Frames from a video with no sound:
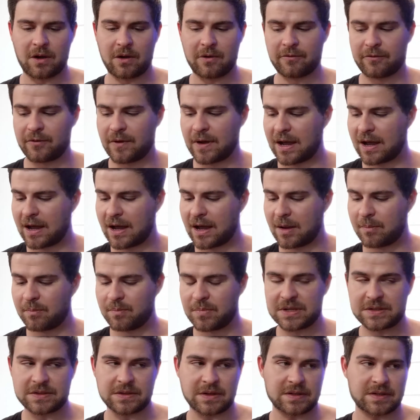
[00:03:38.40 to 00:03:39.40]
of
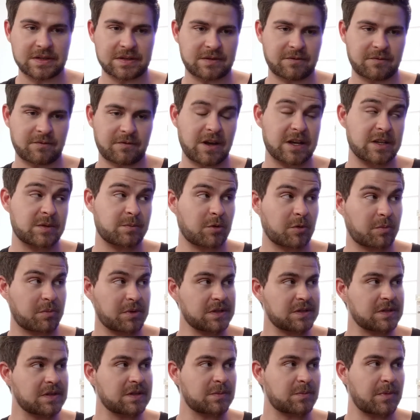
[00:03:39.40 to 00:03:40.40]
Facebook
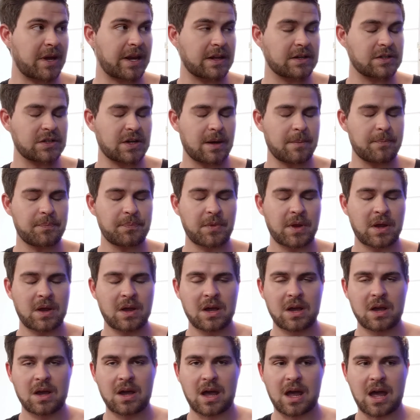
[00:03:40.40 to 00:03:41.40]
Business Manager,
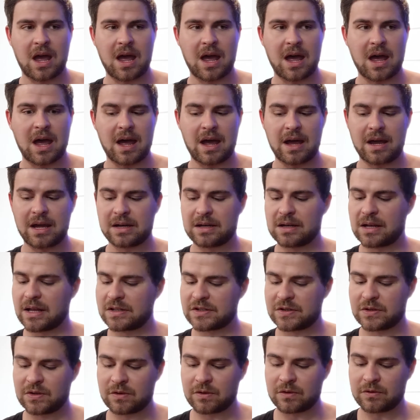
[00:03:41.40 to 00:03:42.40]
it
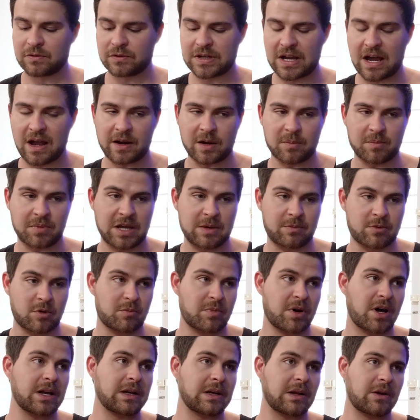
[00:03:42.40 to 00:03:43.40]
lets you target people
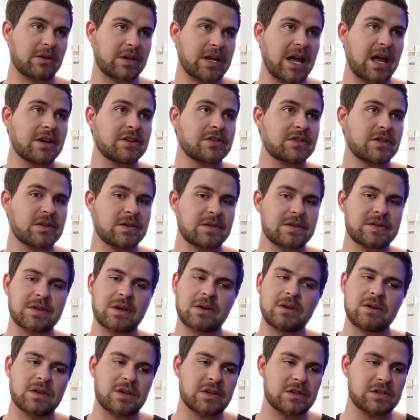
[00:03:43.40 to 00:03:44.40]
by location,
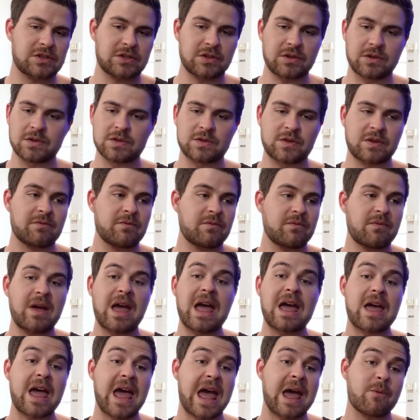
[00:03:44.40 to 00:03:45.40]
so you can choose
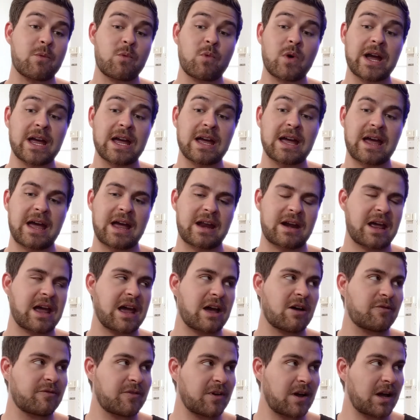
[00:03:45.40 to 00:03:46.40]
where and
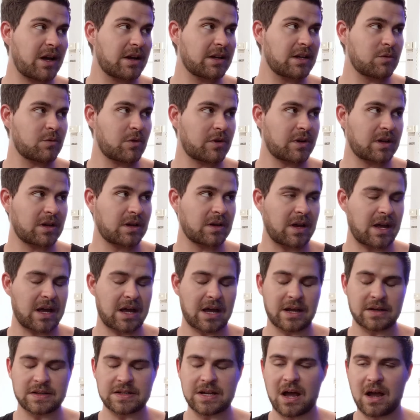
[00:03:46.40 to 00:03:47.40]
how far you want
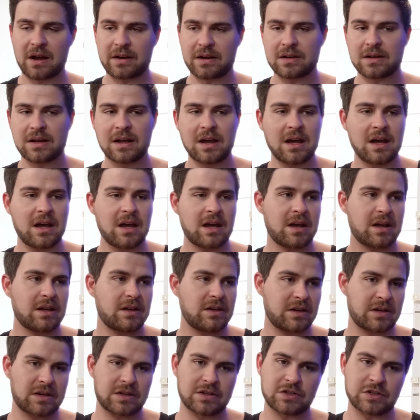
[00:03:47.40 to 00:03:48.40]
to target.
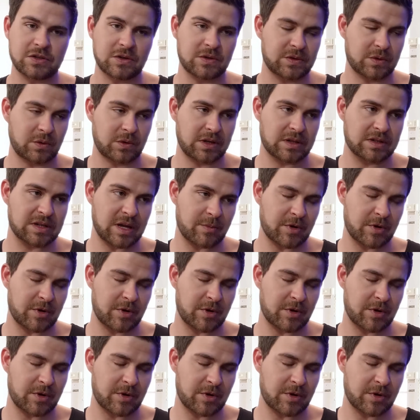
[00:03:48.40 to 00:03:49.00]
You can choose all your